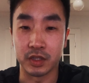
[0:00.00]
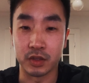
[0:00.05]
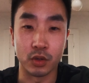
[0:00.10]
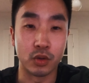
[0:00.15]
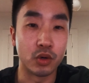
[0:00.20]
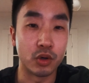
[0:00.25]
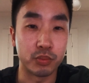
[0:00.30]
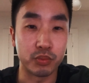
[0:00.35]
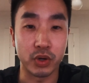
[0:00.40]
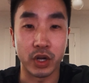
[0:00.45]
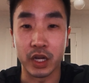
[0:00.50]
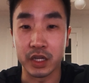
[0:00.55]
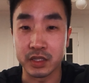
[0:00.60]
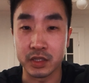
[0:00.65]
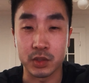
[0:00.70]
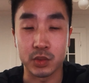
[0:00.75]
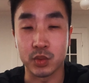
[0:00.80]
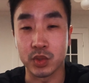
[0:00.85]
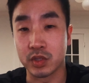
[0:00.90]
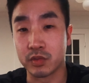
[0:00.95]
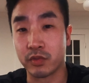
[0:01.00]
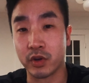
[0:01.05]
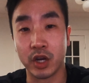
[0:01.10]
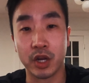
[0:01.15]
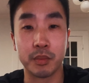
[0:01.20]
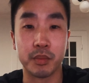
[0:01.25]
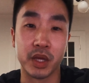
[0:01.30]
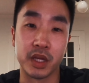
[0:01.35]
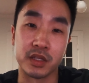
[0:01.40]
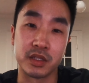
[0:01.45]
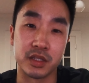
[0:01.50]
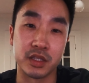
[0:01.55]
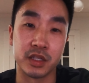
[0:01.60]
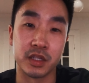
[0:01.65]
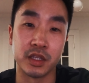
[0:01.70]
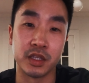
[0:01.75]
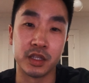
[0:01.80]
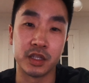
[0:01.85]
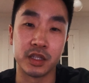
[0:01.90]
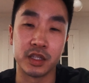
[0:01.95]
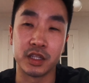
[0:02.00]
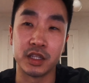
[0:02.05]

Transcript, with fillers: the whole process was very messy.